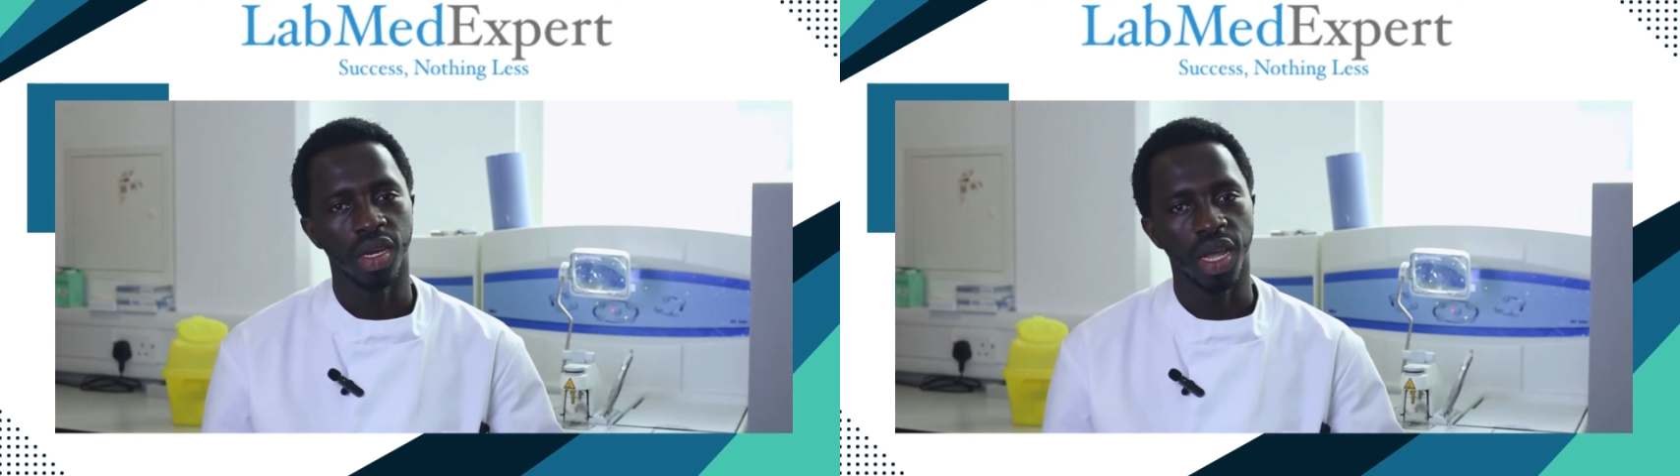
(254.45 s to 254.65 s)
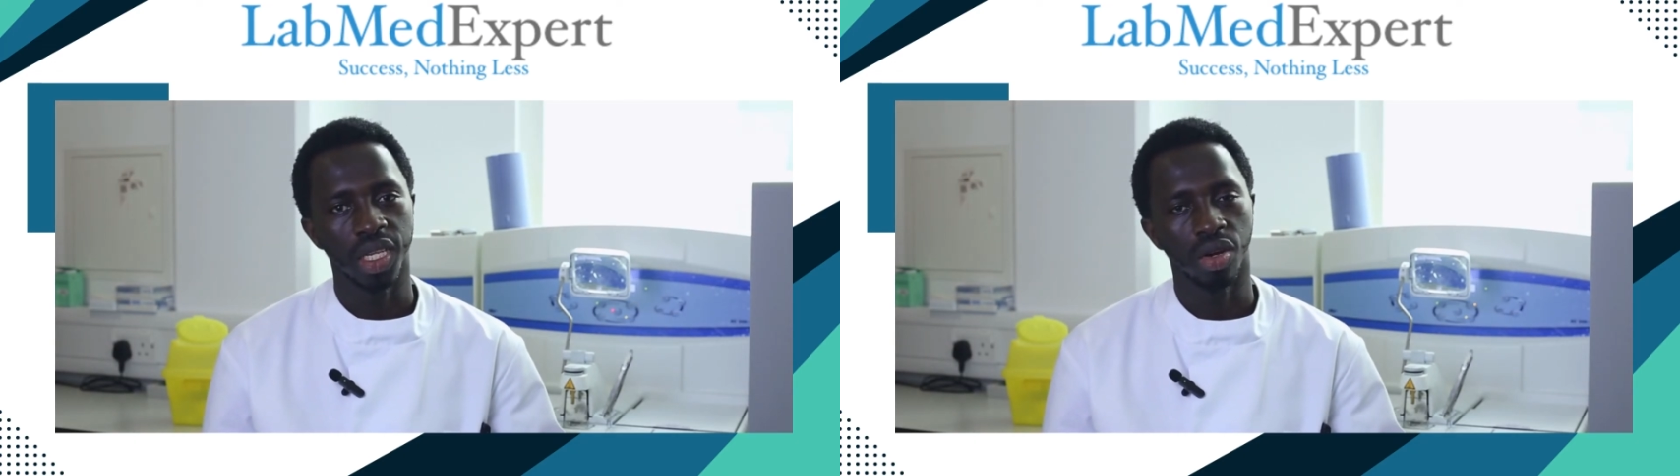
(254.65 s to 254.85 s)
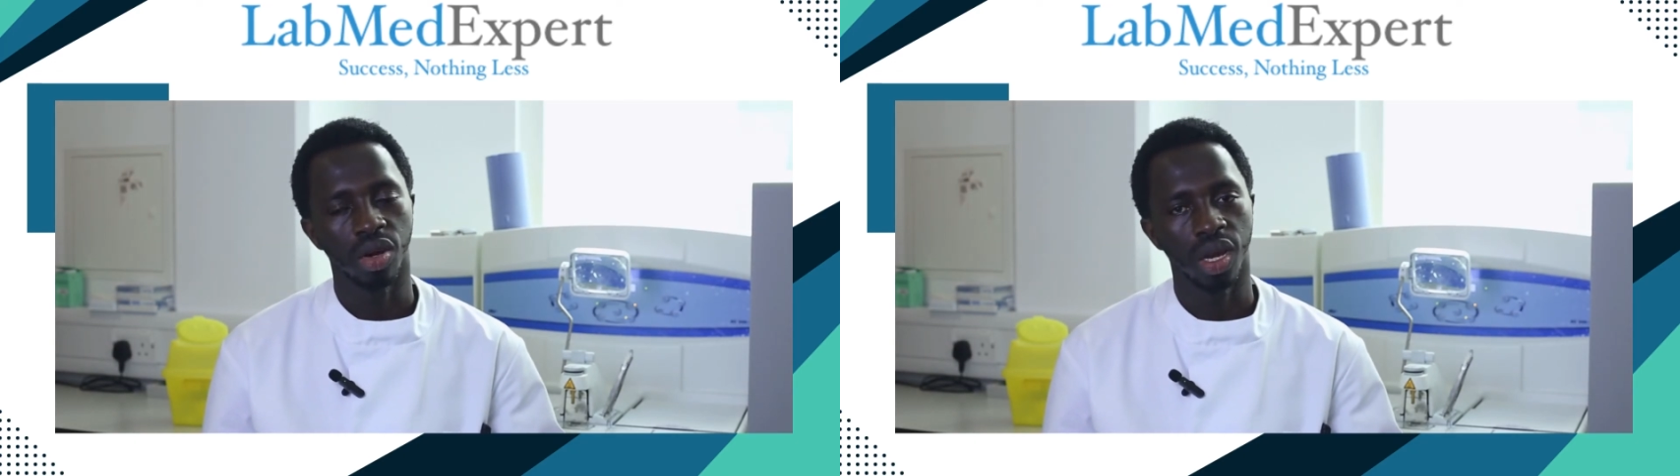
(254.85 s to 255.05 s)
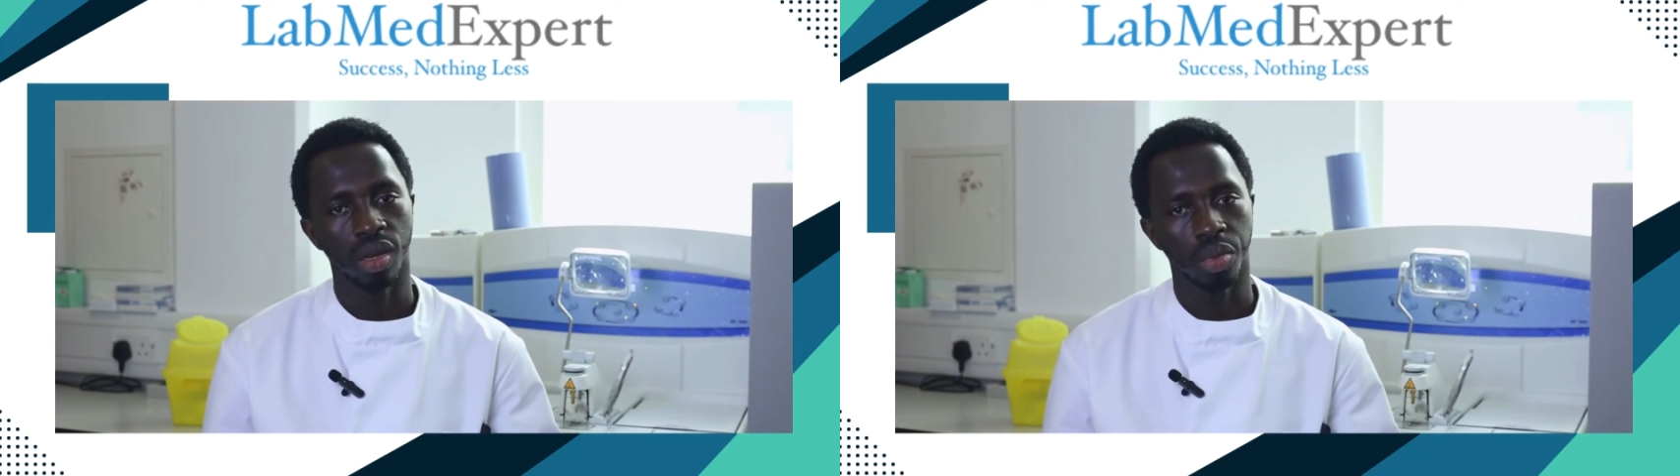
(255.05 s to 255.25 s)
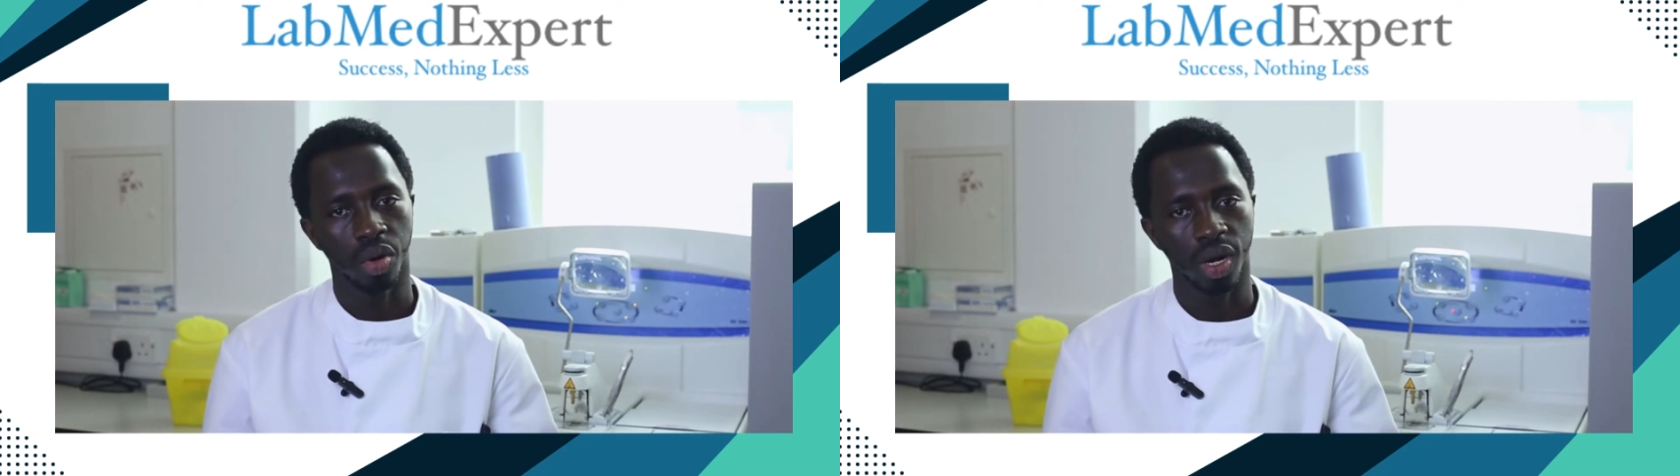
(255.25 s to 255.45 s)
there is an
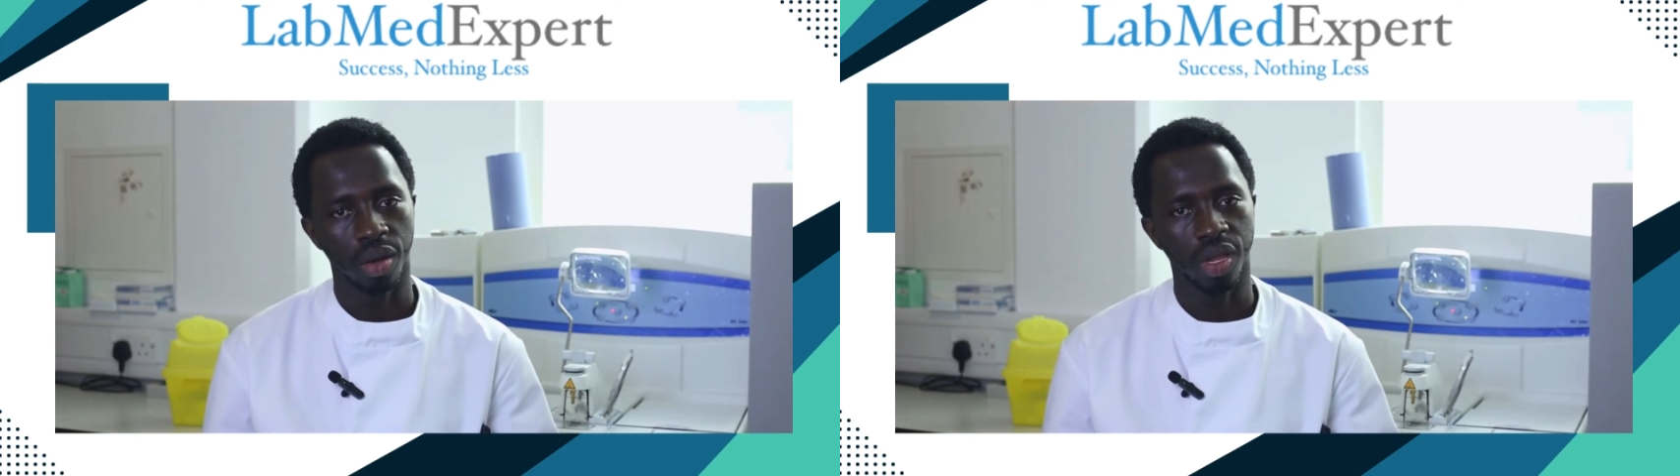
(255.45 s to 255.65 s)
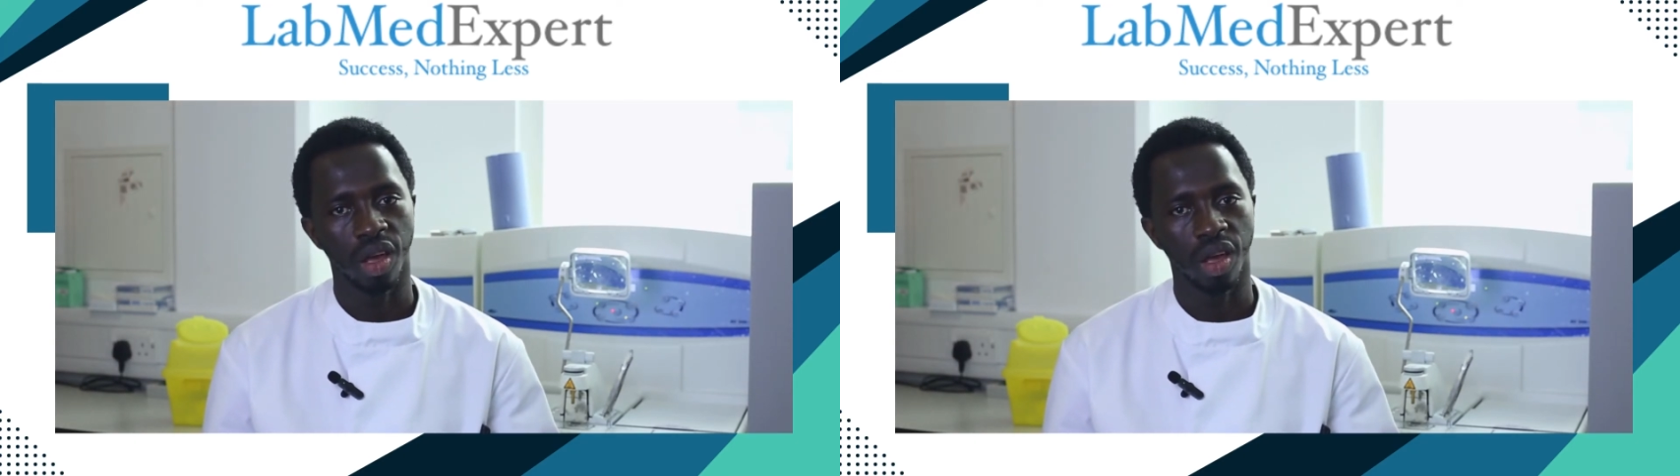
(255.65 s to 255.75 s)
online program.